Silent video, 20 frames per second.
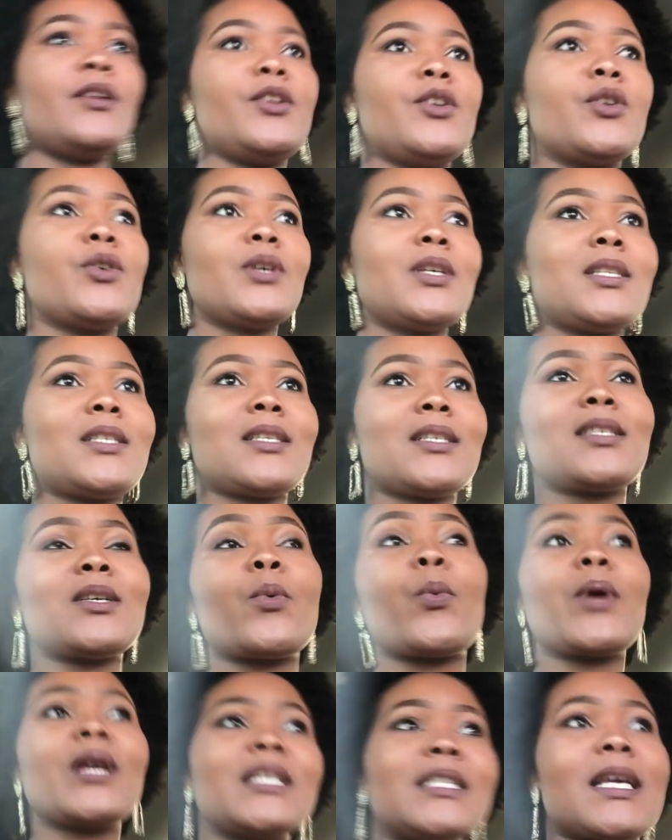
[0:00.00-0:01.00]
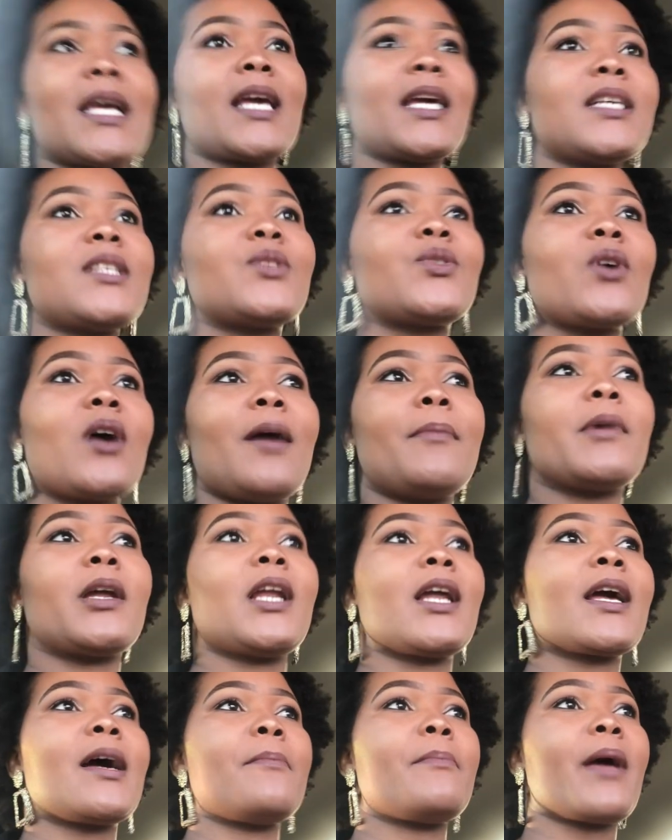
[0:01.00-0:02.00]
You know, it's a weekday, so I'm
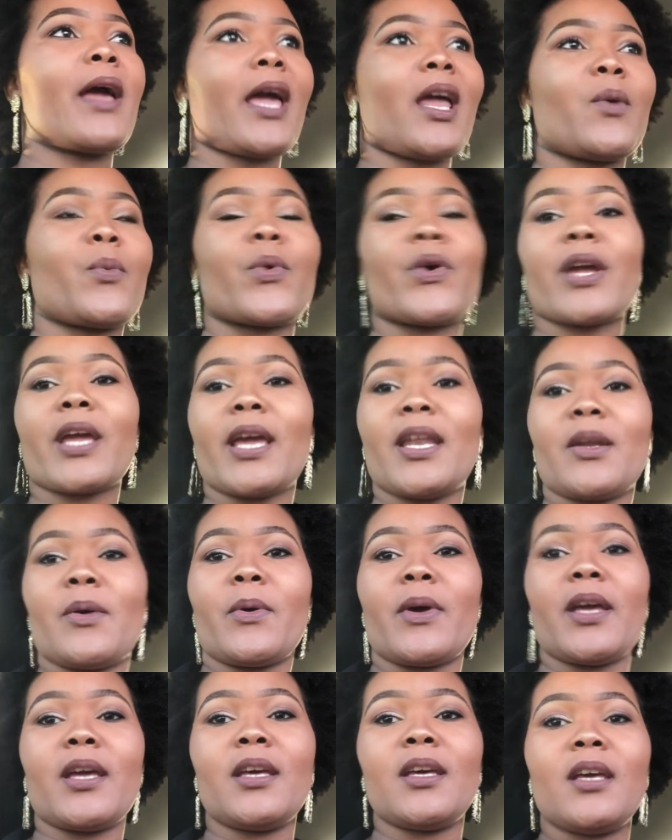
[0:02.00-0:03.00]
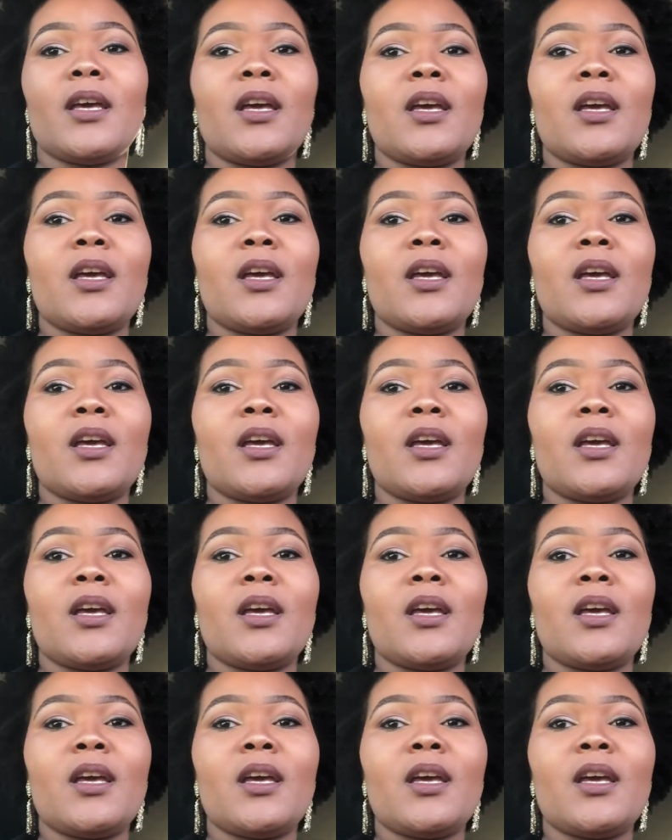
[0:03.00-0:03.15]
gonna come back and work anyway.